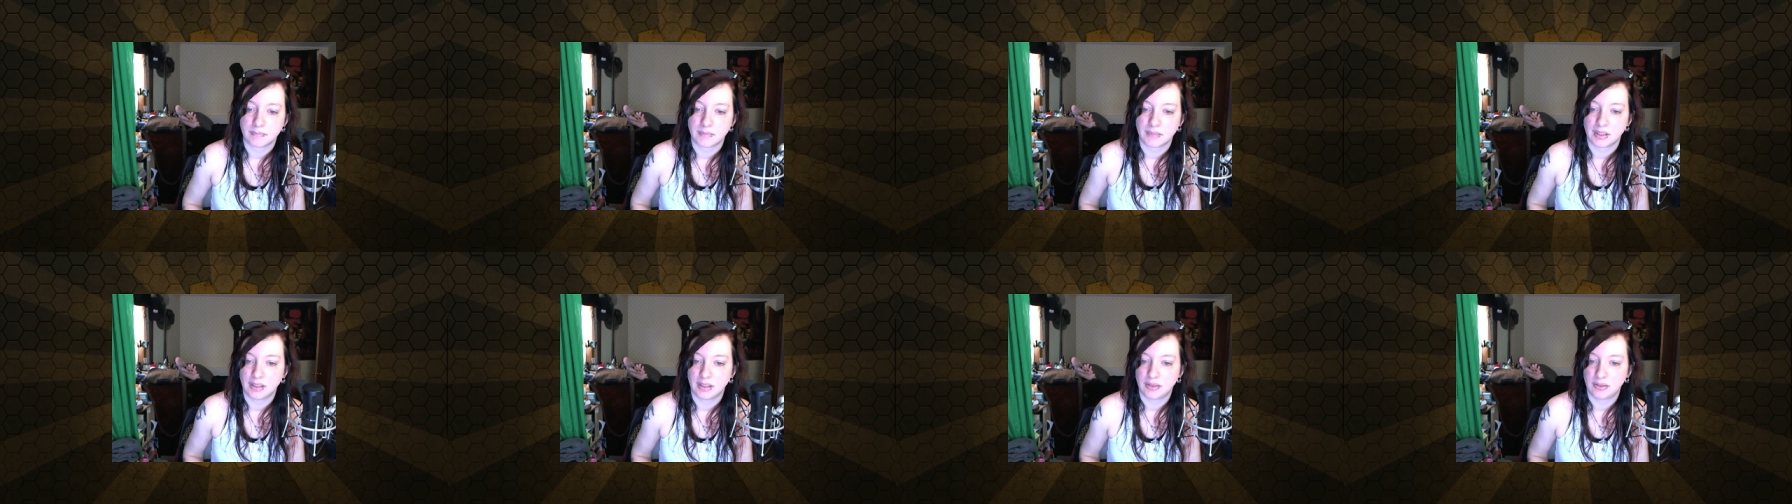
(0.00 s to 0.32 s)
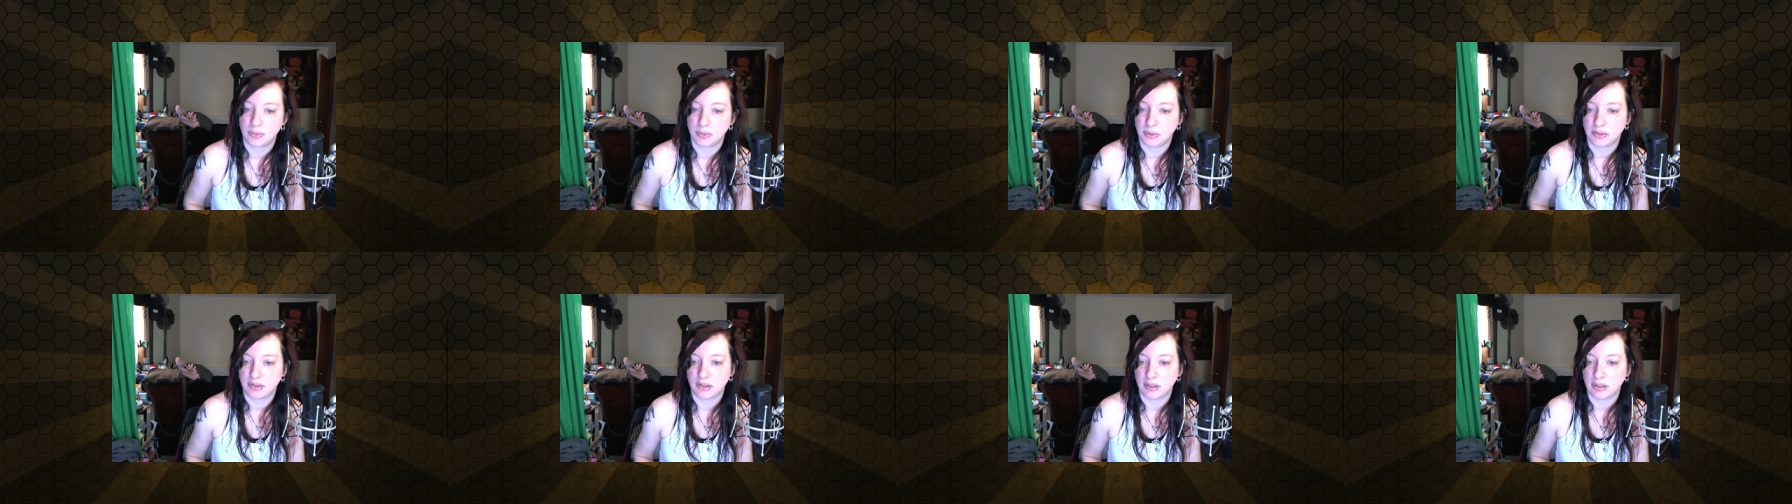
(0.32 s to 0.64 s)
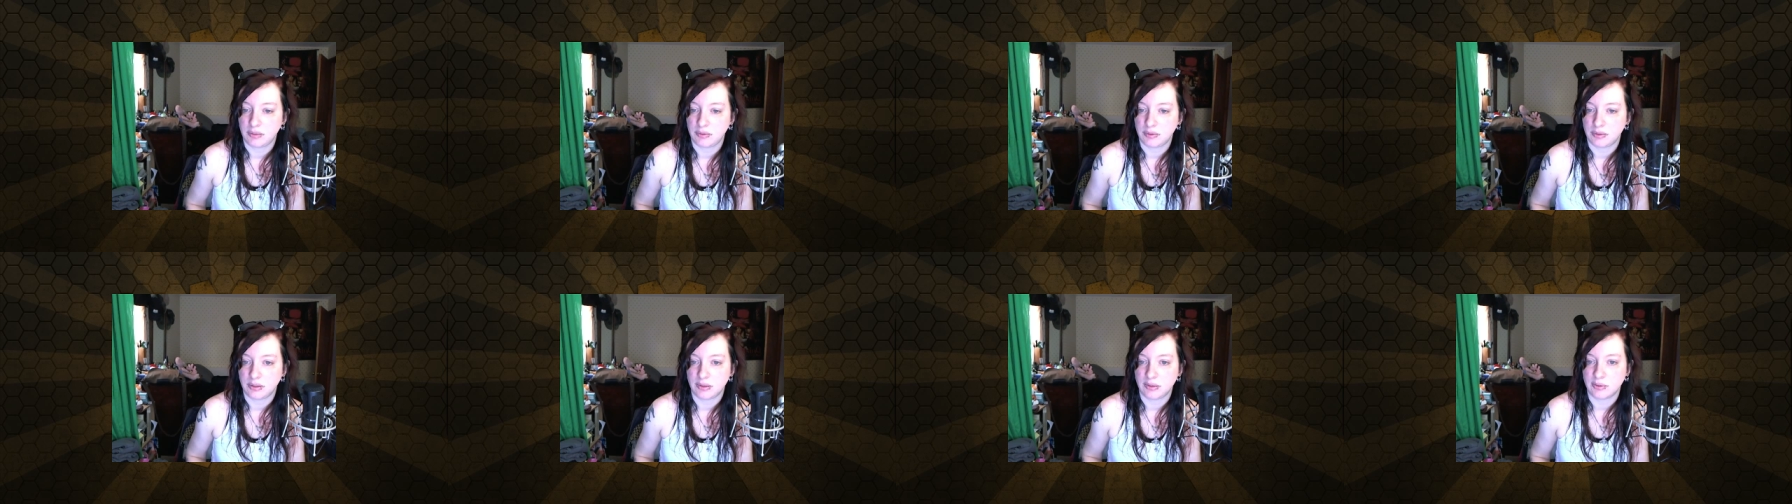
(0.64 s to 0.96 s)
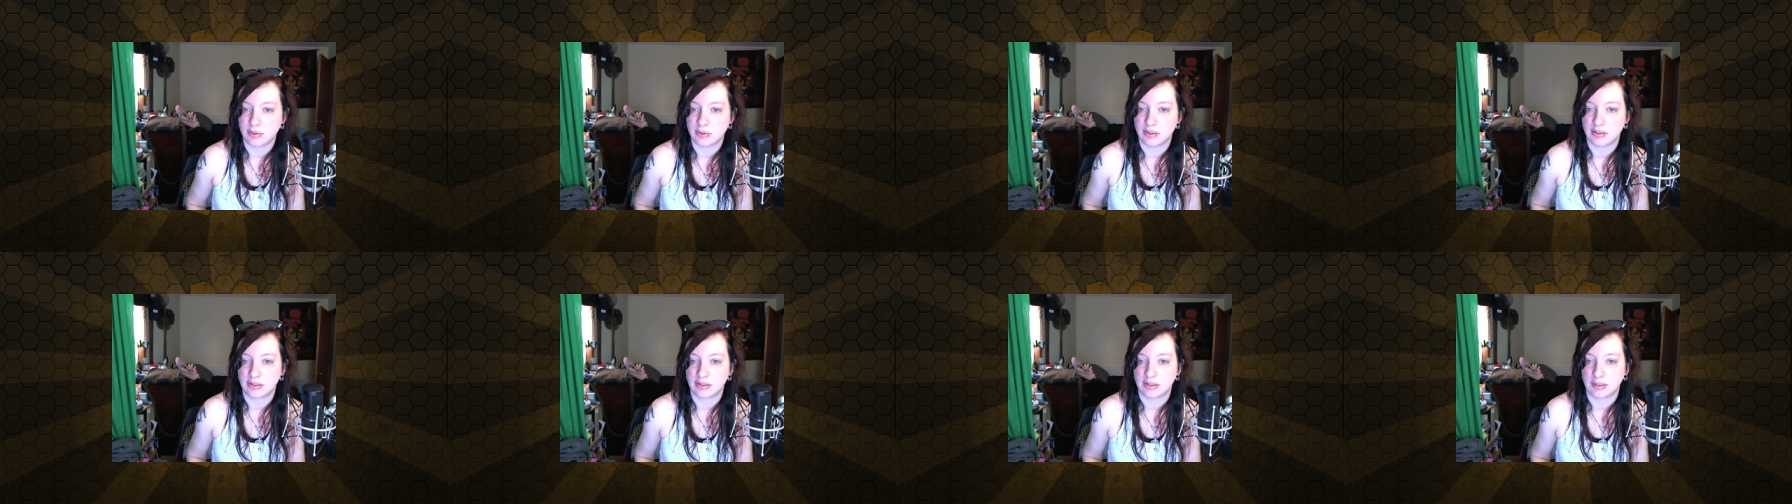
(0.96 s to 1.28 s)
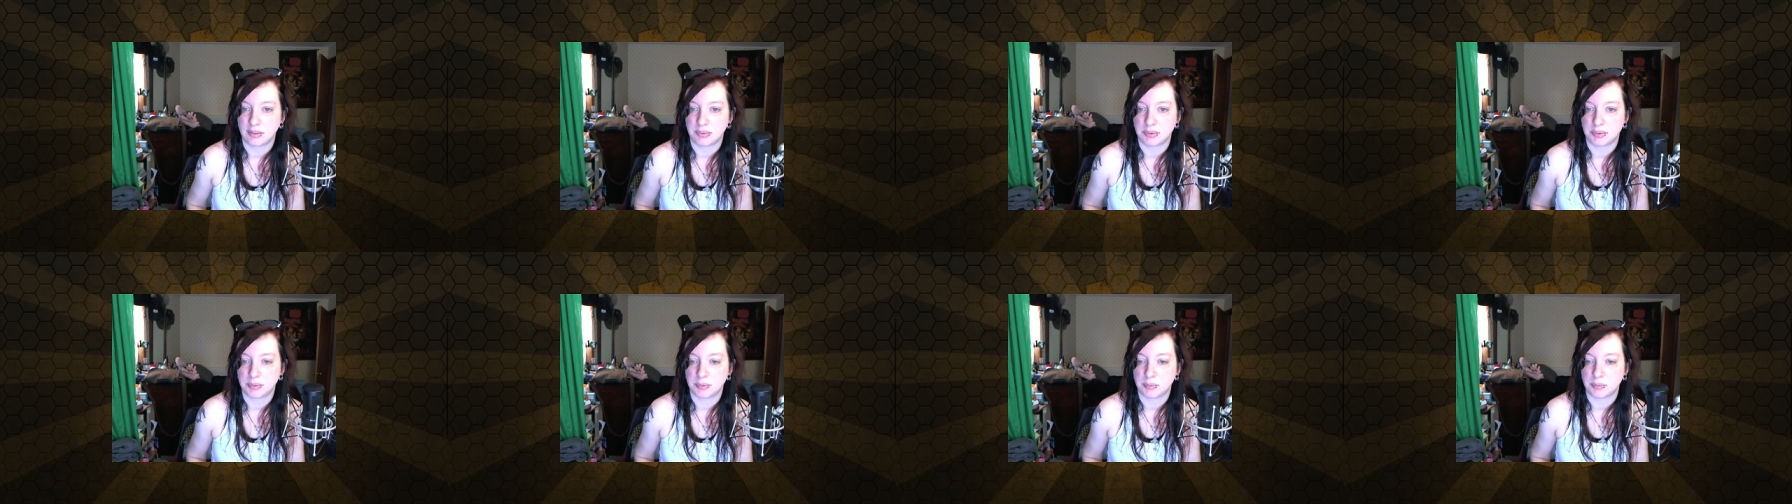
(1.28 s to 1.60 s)
especially if you're doing some of
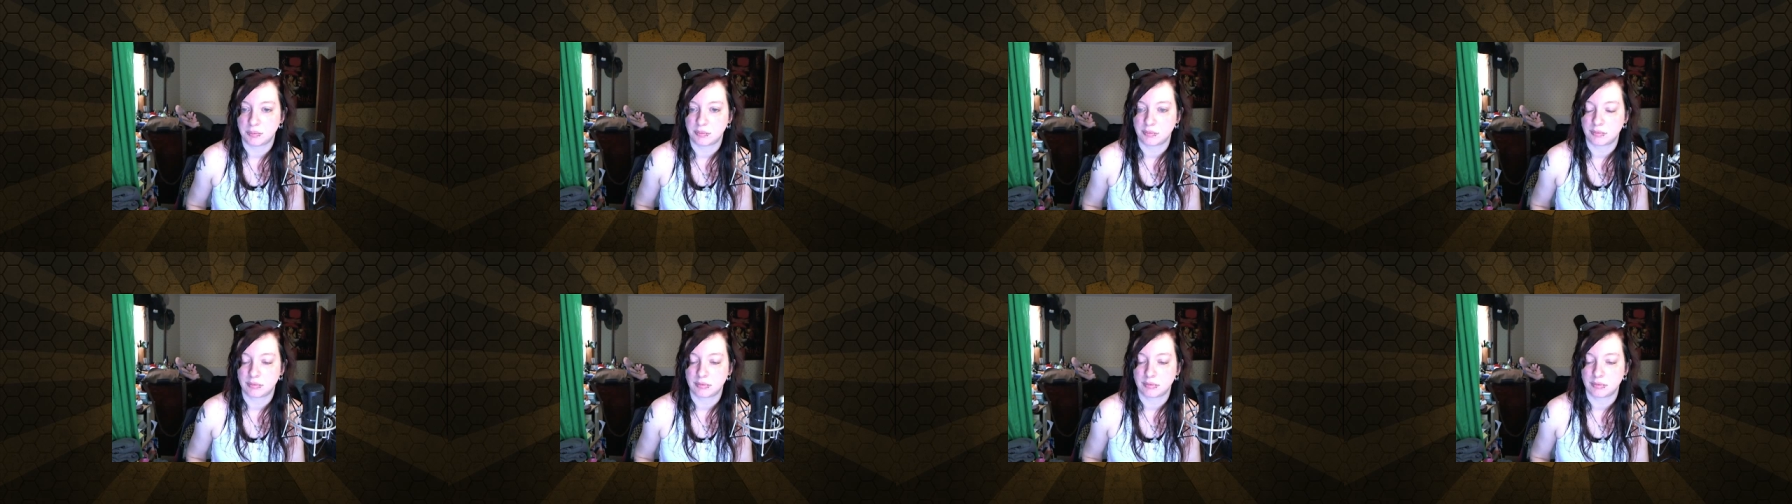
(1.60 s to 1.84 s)
them.